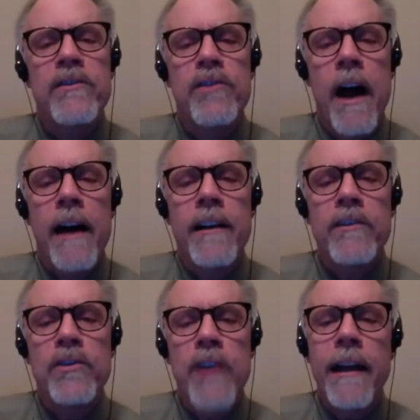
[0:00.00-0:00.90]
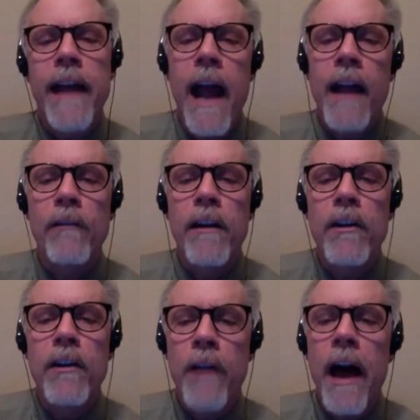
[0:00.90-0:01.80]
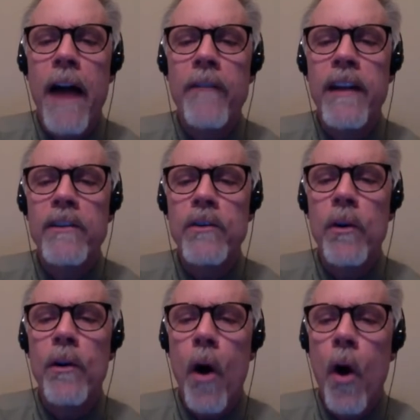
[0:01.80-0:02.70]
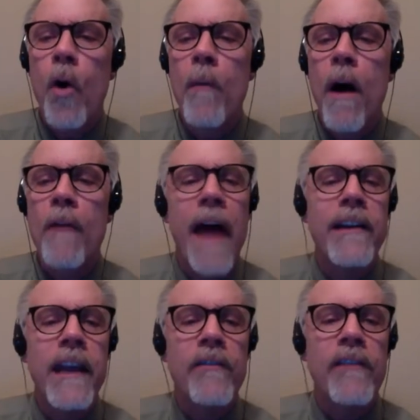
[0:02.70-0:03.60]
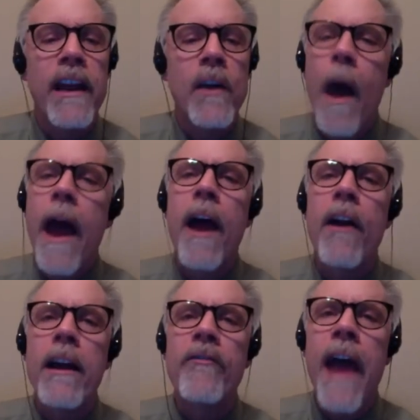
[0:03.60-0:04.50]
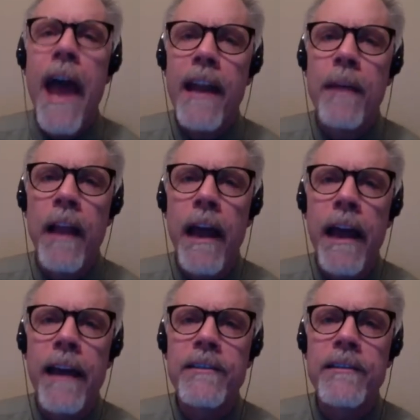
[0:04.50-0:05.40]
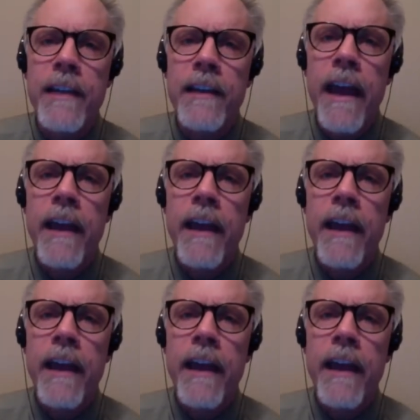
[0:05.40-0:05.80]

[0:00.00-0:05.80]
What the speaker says: Judd, and Jack Halloran arrived at your home on that evening, where, if any place, did they